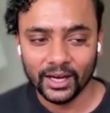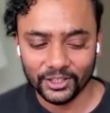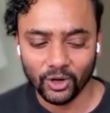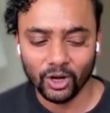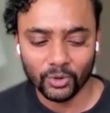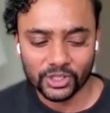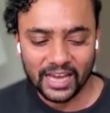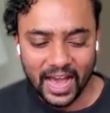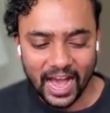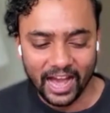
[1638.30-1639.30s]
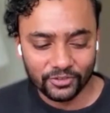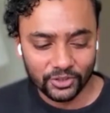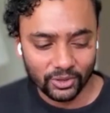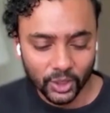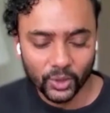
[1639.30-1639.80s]
You almost have
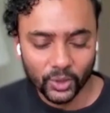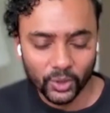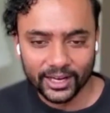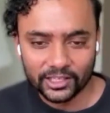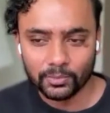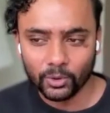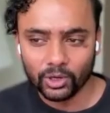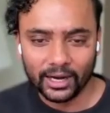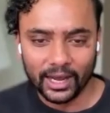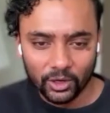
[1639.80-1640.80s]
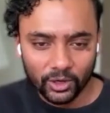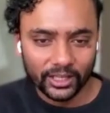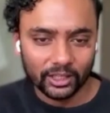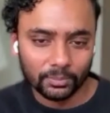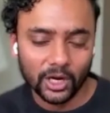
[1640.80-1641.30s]
to go in and explore and look
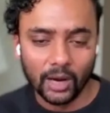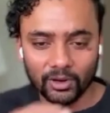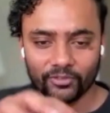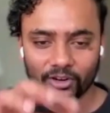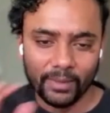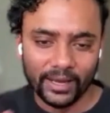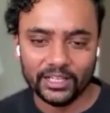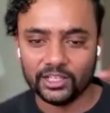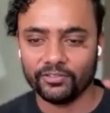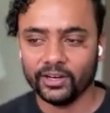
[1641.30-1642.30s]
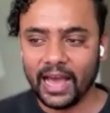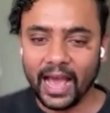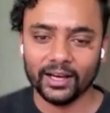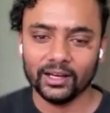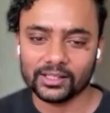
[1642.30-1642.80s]
at the problem from many different
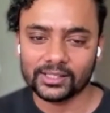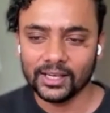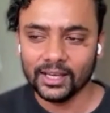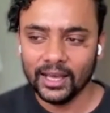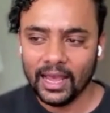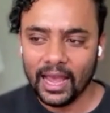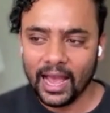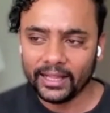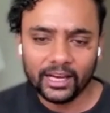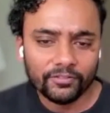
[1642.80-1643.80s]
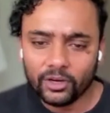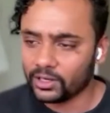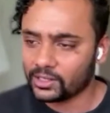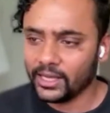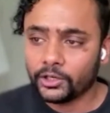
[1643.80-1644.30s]
angles. And then, of
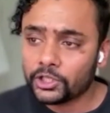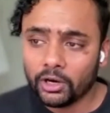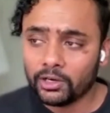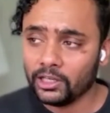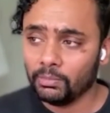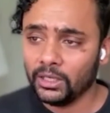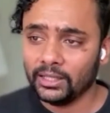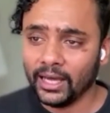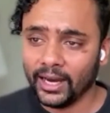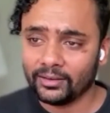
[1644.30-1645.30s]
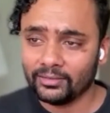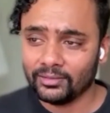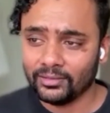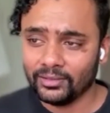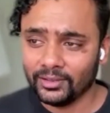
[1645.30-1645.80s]
course, you could totally be that
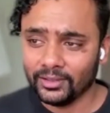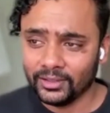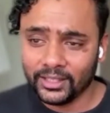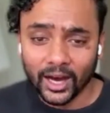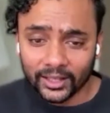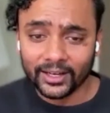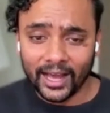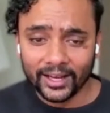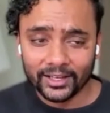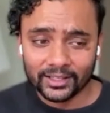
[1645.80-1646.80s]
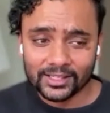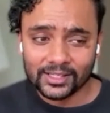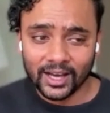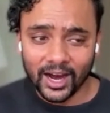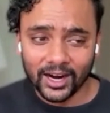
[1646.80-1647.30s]
the other
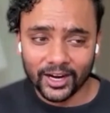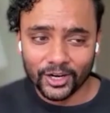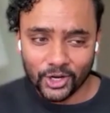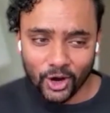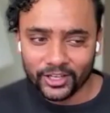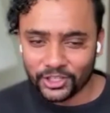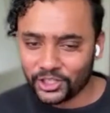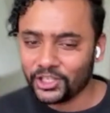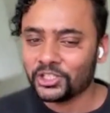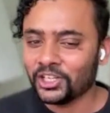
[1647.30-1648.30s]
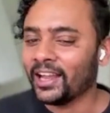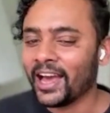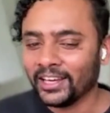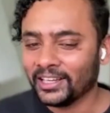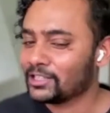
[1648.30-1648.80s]
angles are non-traditional
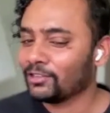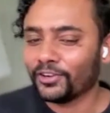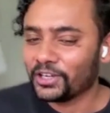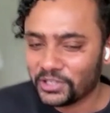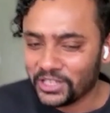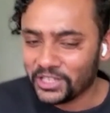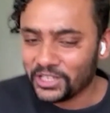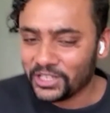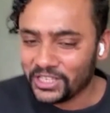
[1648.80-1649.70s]
angles for a reason,